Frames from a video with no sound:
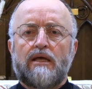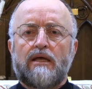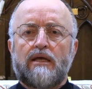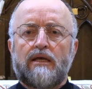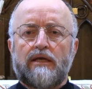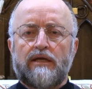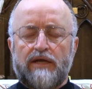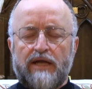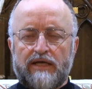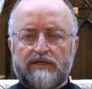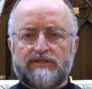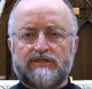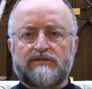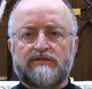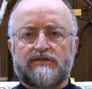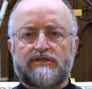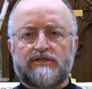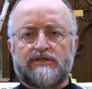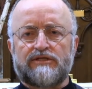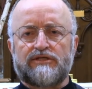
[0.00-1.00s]
In
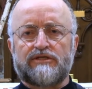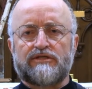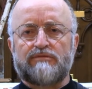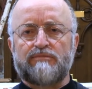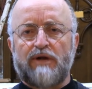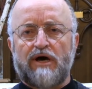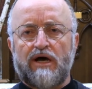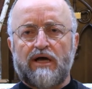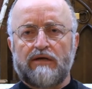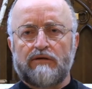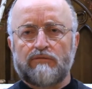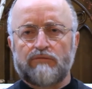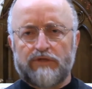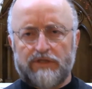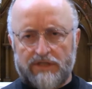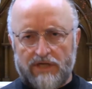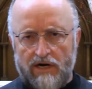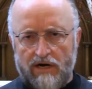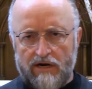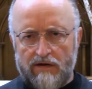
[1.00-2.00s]
essence, this is my
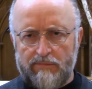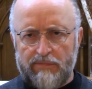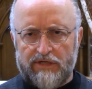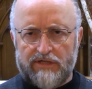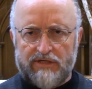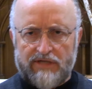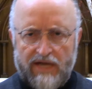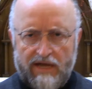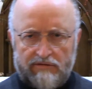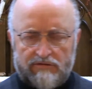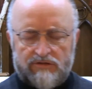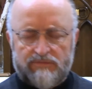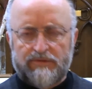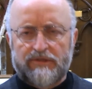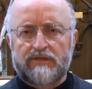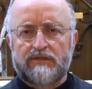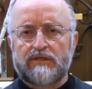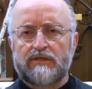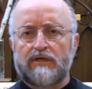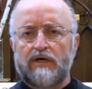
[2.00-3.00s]
retirement
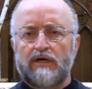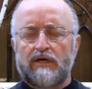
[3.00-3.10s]
announcement.